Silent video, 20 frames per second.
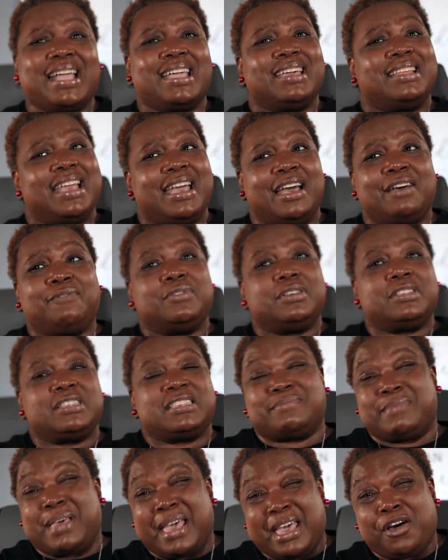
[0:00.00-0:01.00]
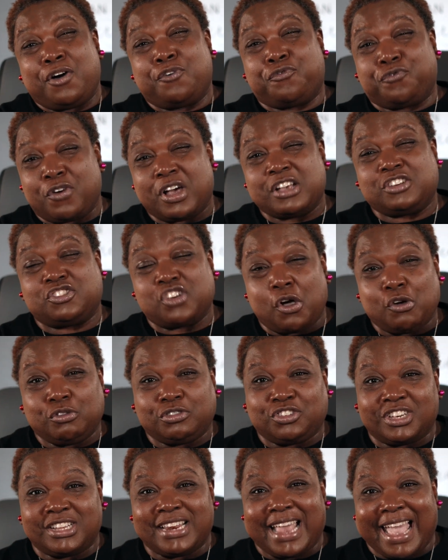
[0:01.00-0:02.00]
could ever smell fresh
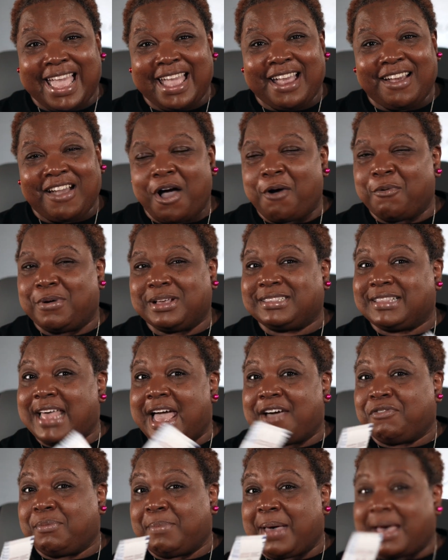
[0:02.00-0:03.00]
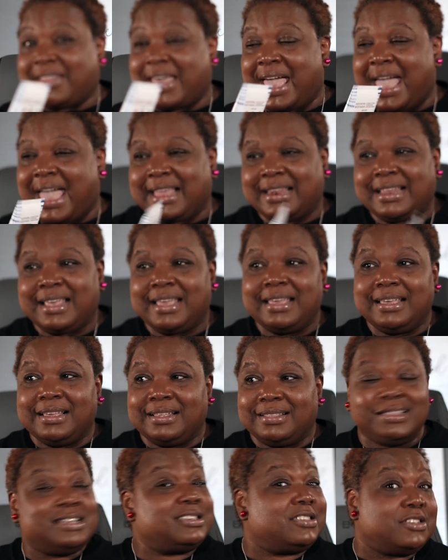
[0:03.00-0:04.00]
ocean air, I always laugh about that.
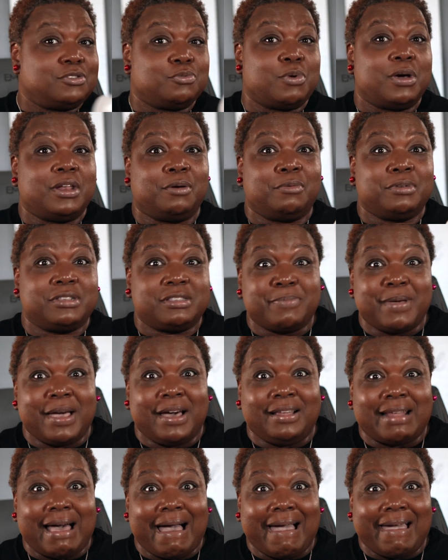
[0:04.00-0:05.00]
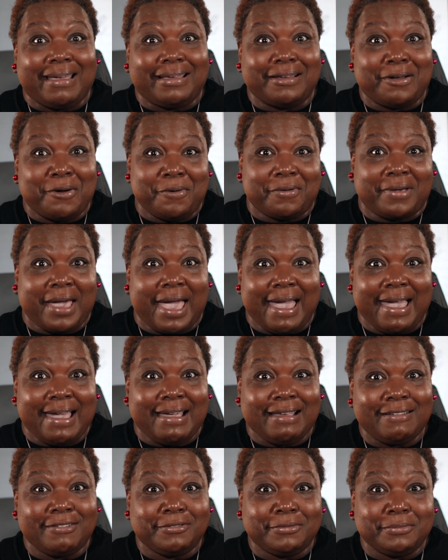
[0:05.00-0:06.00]
This is what it would smell like.
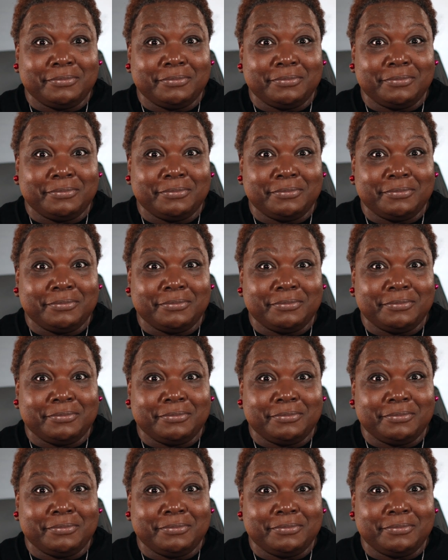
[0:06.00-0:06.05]
Okay?